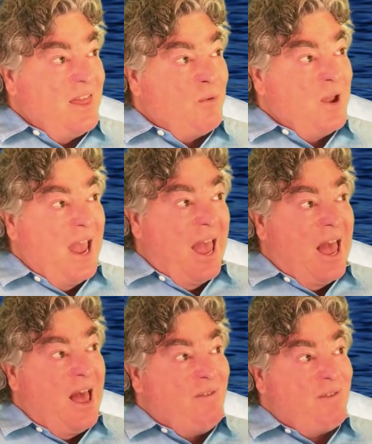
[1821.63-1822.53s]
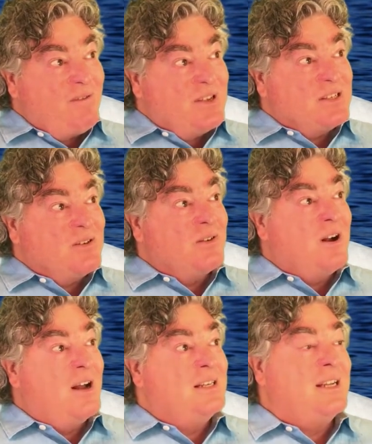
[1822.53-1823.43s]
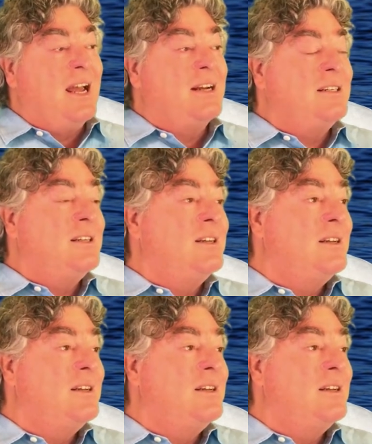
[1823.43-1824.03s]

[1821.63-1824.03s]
that we have physical contact.